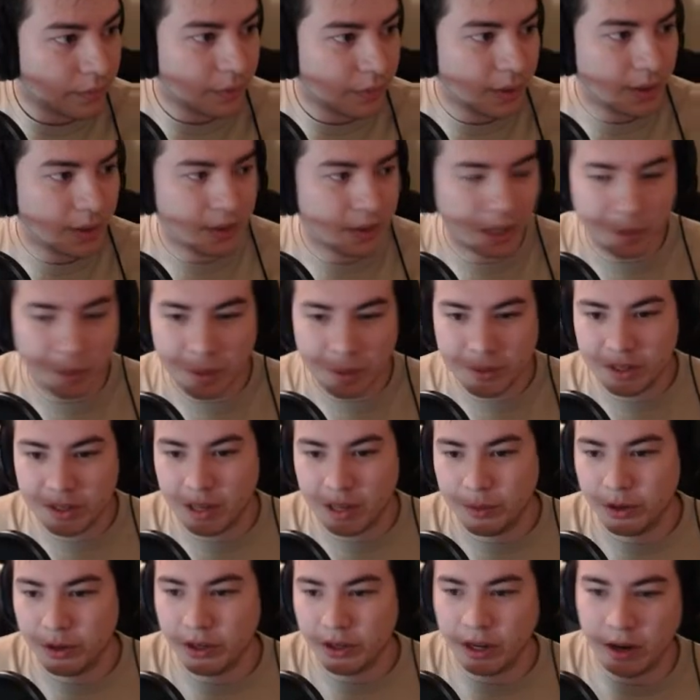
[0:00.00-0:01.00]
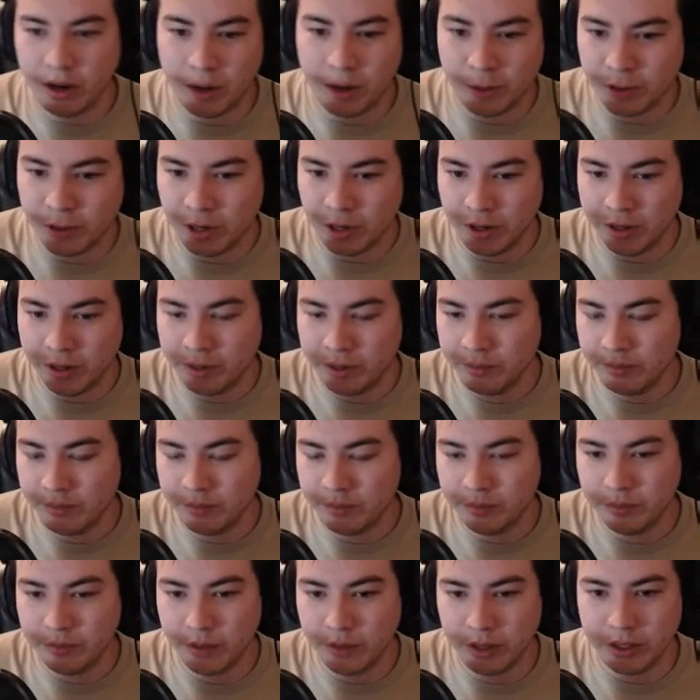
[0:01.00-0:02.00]
Sometimes these numbers are kind of arbitrary.
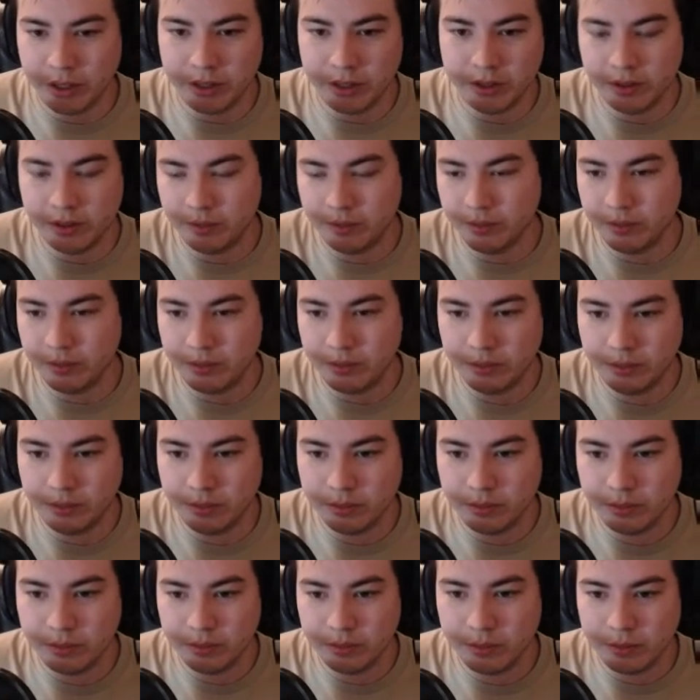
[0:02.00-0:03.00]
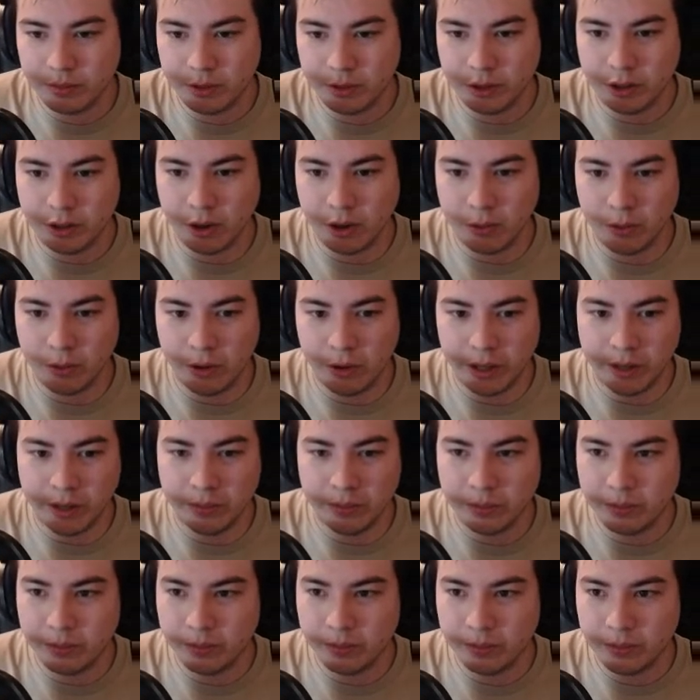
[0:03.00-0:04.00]
Like, just don't really
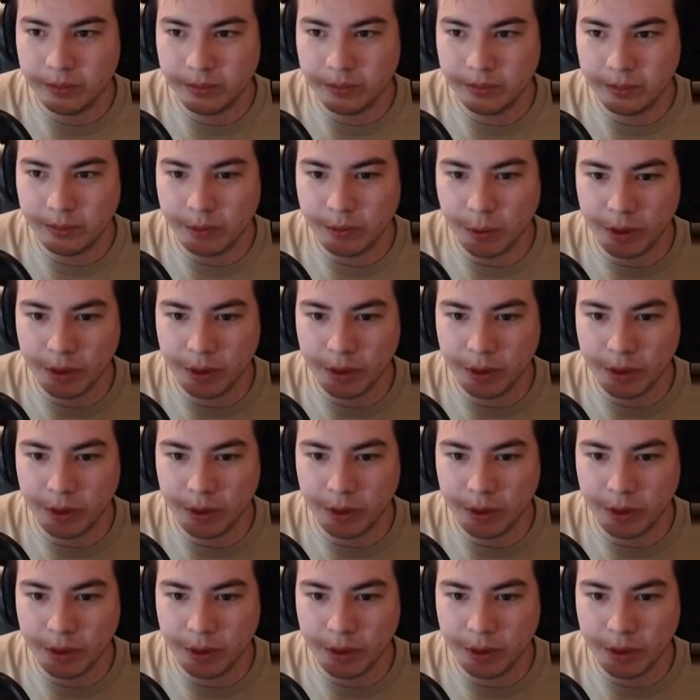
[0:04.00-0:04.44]
focus on